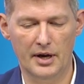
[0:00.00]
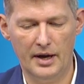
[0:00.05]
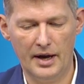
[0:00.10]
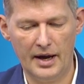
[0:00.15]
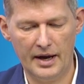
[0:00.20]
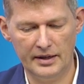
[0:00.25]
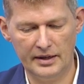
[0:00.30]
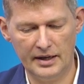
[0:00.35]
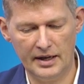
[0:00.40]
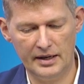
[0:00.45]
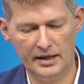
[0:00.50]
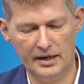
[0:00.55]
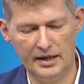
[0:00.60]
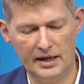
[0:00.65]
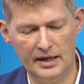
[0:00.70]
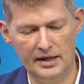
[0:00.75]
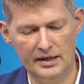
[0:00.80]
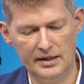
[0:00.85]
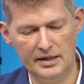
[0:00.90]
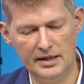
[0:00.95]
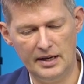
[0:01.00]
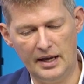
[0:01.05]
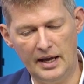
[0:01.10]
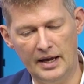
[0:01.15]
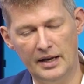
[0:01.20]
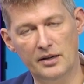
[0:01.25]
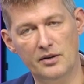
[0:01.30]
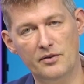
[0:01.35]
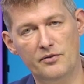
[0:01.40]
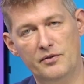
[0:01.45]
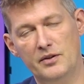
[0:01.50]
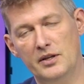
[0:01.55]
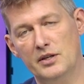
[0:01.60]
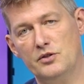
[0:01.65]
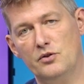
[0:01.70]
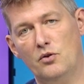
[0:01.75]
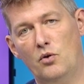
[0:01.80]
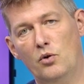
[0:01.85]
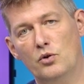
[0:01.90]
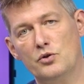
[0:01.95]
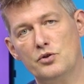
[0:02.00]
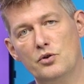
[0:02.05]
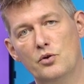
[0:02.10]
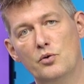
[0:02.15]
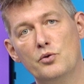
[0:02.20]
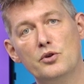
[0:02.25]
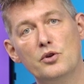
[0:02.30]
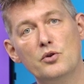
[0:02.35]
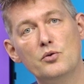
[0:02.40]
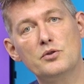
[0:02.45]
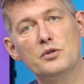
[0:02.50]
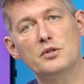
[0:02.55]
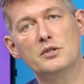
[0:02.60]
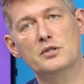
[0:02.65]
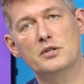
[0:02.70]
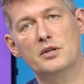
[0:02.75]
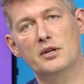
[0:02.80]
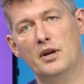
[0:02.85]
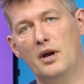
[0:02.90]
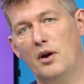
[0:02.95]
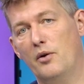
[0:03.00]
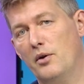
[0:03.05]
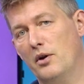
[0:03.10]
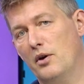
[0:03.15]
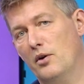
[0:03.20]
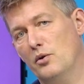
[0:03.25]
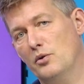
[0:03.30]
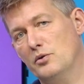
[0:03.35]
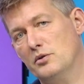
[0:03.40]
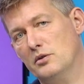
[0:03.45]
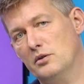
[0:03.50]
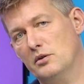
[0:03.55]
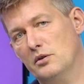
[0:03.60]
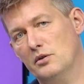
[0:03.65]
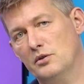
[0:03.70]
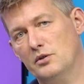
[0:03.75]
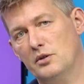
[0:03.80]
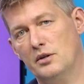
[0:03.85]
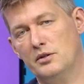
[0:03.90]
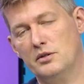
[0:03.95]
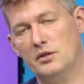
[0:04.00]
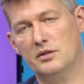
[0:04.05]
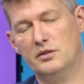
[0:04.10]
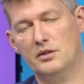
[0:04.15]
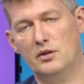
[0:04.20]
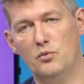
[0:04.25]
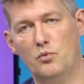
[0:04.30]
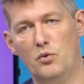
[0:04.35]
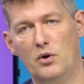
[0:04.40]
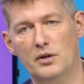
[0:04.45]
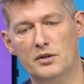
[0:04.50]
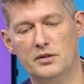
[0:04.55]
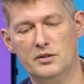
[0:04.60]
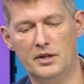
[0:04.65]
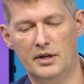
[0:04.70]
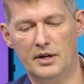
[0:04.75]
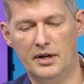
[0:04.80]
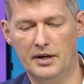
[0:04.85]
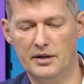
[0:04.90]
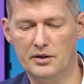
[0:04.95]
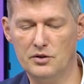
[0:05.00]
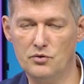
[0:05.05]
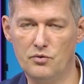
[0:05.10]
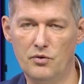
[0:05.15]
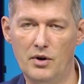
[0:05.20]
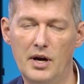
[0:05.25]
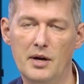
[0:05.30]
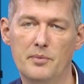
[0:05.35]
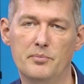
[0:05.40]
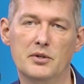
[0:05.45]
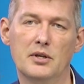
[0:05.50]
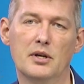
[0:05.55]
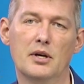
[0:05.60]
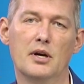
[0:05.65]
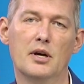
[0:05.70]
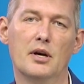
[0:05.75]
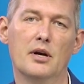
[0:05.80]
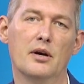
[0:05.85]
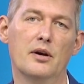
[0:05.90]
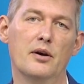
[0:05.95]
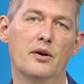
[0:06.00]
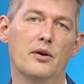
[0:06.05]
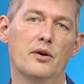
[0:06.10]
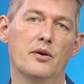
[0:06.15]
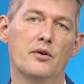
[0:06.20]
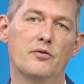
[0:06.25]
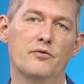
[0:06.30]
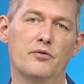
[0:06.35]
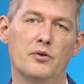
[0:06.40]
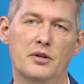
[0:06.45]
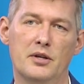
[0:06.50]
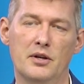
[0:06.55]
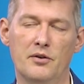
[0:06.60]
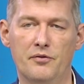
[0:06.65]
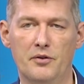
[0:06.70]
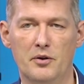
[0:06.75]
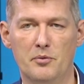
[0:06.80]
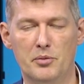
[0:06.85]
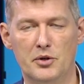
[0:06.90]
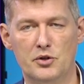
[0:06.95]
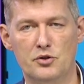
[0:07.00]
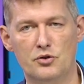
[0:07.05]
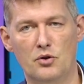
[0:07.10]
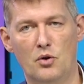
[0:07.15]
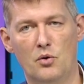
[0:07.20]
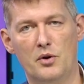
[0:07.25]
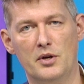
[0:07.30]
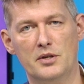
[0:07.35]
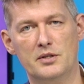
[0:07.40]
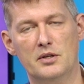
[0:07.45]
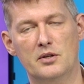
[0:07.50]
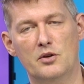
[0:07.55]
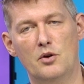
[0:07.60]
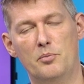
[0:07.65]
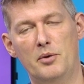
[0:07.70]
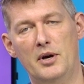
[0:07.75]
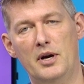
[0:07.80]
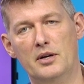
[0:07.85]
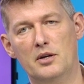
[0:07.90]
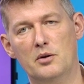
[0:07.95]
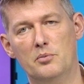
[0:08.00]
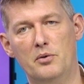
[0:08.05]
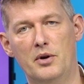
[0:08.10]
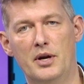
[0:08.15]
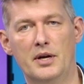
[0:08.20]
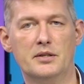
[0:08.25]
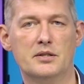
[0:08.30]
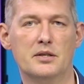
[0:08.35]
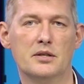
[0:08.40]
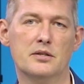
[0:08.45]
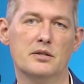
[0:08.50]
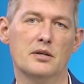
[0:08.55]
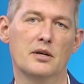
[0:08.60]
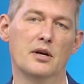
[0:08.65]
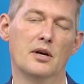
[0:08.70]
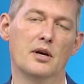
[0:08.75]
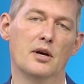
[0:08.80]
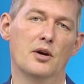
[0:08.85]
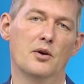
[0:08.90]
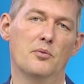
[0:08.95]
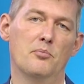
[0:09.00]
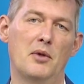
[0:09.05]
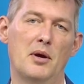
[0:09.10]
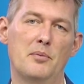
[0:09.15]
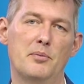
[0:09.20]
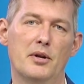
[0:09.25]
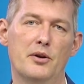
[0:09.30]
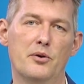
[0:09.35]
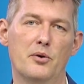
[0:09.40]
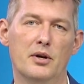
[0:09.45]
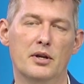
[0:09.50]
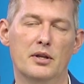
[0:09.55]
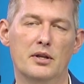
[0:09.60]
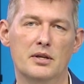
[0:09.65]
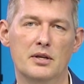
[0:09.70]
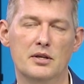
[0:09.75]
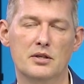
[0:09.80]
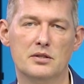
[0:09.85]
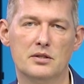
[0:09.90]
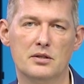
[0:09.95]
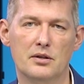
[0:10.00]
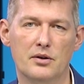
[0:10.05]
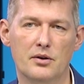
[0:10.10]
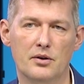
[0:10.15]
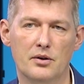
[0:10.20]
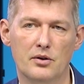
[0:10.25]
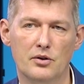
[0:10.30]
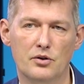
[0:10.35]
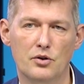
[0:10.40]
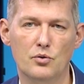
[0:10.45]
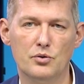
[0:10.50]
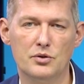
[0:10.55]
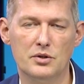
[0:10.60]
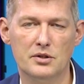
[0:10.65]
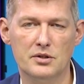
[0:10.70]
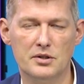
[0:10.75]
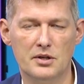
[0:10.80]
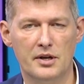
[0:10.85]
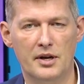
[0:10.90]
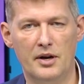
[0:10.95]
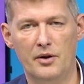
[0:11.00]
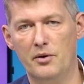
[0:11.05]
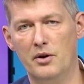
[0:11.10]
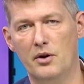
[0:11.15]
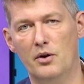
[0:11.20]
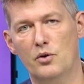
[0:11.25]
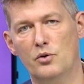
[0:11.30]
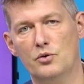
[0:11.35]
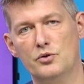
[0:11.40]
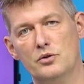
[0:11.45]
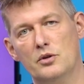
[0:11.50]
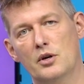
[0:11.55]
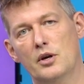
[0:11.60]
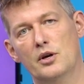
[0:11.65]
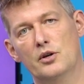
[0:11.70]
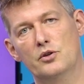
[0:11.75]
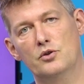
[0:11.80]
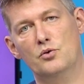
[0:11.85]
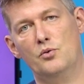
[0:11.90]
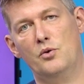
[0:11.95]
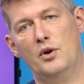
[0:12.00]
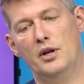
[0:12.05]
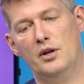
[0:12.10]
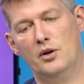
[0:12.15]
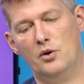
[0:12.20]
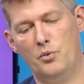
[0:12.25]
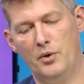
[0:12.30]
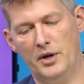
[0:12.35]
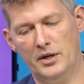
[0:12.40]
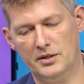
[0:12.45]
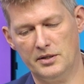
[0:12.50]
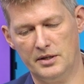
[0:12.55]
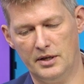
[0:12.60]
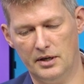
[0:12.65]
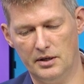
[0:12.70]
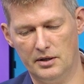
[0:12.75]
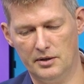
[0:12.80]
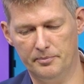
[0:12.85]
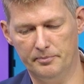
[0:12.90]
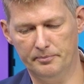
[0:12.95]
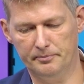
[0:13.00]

And then in the end of this also usage scenarios such as the ones that I described for different personas in your partner practice. Maybe look at these usage scenarios to get a quick start.